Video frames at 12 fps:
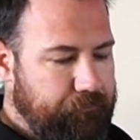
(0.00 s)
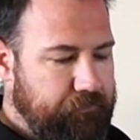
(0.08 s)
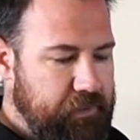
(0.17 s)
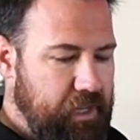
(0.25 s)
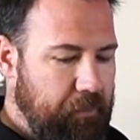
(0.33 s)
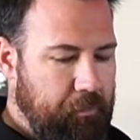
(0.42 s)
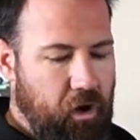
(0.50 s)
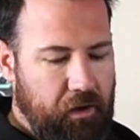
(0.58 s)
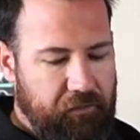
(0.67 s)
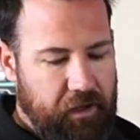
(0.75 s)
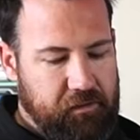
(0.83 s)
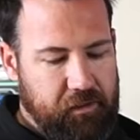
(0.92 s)
see, I'm kind
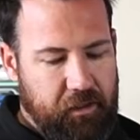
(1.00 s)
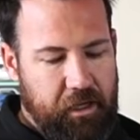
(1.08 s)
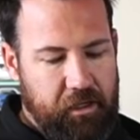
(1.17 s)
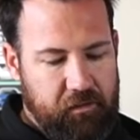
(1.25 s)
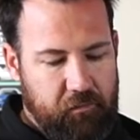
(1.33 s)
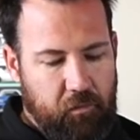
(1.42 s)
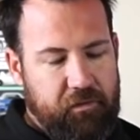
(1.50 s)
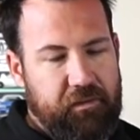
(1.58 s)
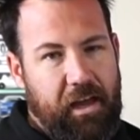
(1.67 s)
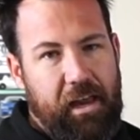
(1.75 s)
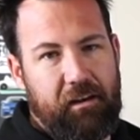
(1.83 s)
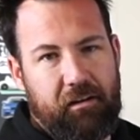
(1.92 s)
of actually leaning towards
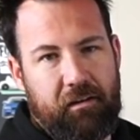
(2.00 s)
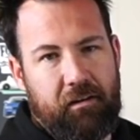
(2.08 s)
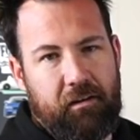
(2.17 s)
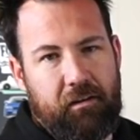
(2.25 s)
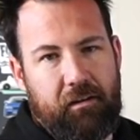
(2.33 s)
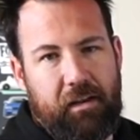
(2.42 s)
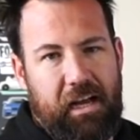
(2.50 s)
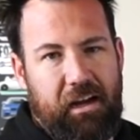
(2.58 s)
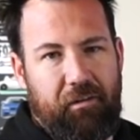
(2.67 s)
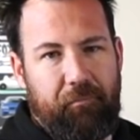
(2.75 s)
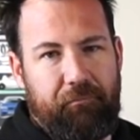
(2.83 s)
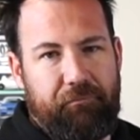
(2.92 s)
that
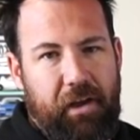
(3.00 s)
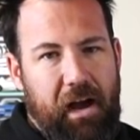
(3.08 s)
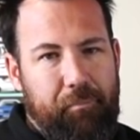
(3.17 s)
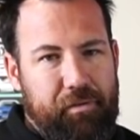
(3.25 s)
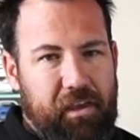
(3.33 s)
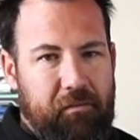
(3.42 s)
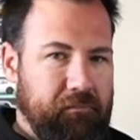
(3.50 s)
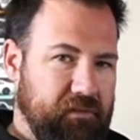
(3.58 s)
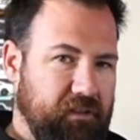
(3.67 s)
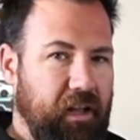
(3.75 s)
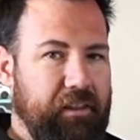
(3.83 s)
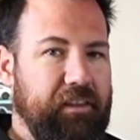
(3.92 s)
RPM
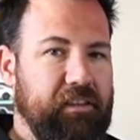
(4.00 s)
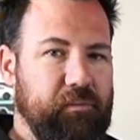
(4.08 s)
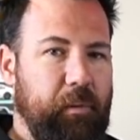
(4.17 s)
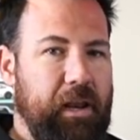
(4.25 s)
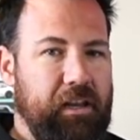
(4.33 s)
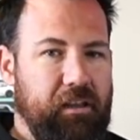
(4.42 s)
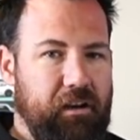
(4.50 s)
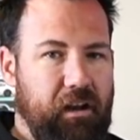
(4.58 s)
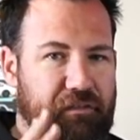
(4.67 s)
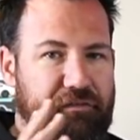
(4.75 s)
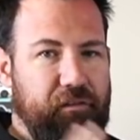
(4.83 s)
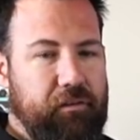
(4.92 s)
slightly expanding it
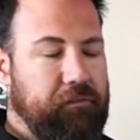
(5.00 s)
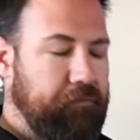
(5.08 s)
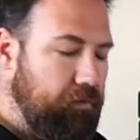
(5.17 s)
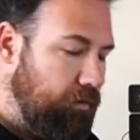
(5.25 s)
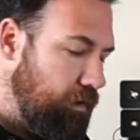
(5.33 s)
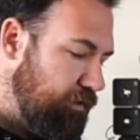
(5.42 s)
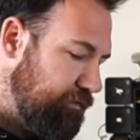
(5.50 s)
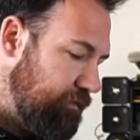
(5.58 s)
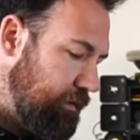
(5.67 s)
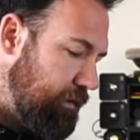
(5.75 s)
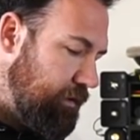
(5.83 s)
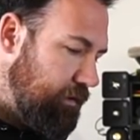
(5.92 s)
enough for it to fall off,
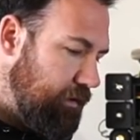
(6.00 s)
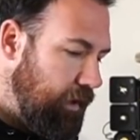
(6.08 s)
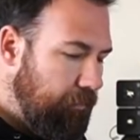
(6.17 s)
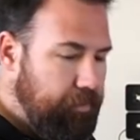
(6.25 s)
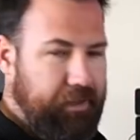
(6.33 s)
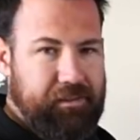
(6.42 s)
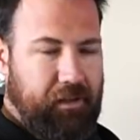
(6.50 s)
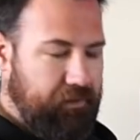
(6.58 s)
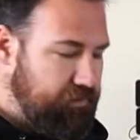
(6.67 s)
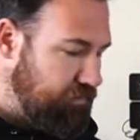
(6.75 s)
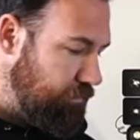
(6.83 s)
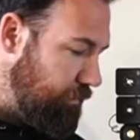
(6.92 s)
but that's another
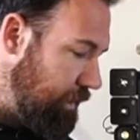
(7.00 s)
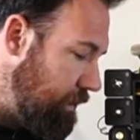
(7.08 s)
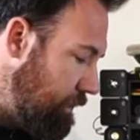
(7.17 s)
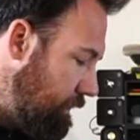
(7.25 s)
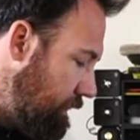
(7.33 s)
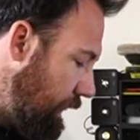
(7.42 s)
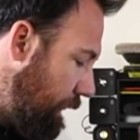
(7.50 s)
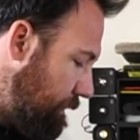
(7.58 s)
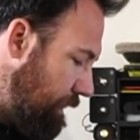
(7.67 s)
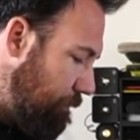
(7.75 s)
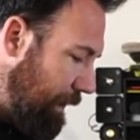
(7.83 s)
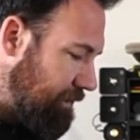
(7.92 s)
story.
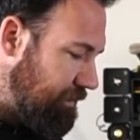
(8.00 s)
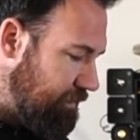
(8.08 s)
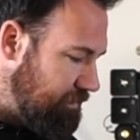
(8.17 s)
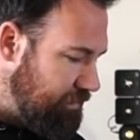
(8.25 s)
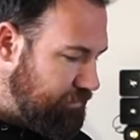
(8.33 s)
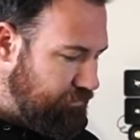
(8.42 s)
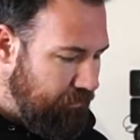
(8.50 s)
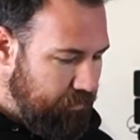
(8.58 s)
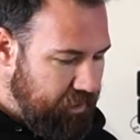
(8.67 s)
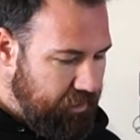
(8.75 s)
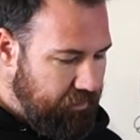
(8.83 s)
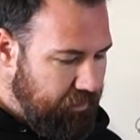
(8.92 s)
Yeah, back to this Extreme
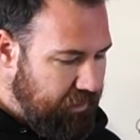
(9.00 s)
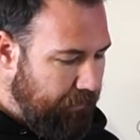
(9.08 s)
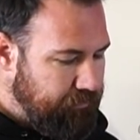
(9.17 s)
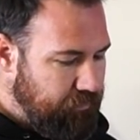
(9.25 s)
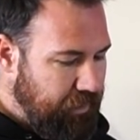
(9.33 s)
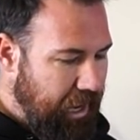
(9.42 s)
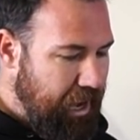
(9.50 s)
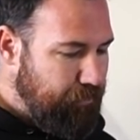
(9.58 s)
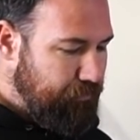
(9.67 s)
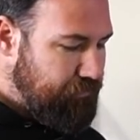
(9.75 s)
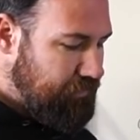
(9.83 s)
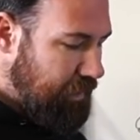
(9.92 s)
kit. It comes with a heap
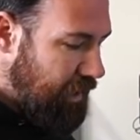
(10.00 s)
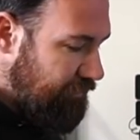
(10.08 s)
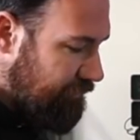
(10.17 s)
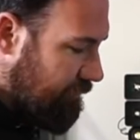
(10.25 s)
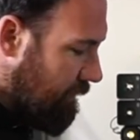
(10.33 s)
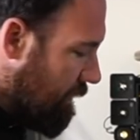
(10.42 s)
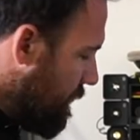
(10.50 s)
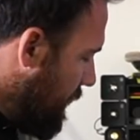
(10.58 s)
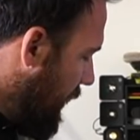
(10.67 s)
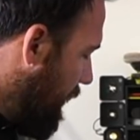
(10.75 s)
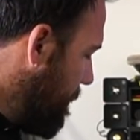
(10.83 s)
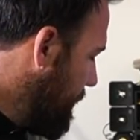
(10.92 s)
of stuff.
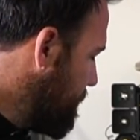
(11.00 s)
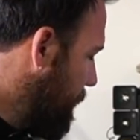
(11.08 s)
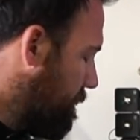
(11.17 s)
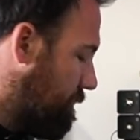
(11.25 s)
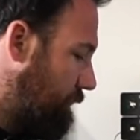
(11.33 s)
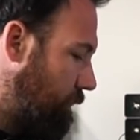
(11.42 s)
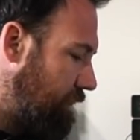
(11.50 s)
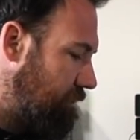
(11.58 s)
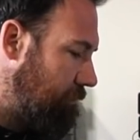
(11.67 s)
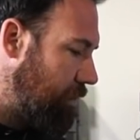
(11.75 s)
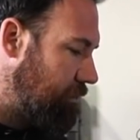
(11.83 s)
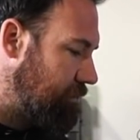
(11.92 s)
It's probably one of the
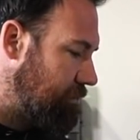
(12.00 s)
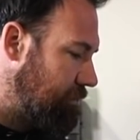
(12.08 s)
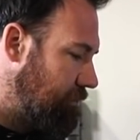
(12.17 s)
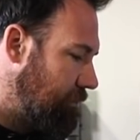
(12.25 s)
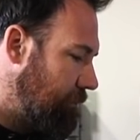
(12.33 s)
most